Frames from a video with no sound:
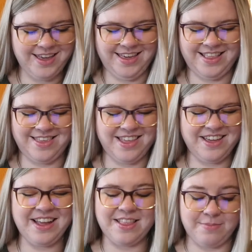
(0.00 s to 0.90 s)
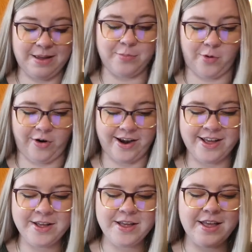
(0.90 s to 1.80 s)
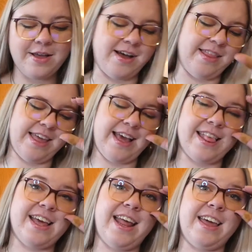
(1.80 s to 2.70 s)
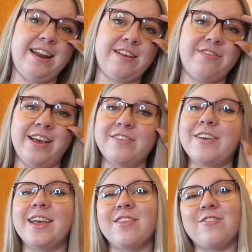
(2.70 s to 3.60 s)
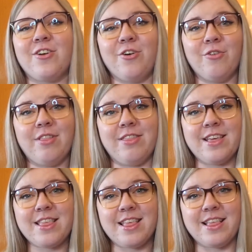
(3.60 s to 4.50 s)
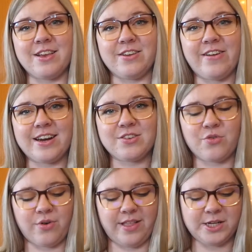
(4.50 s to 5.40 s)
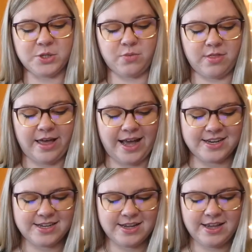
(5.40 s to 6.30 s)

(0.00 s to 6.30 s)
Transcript: It's a big board. Like I said, I had an X-Files phase, so this is a direct correlation with that.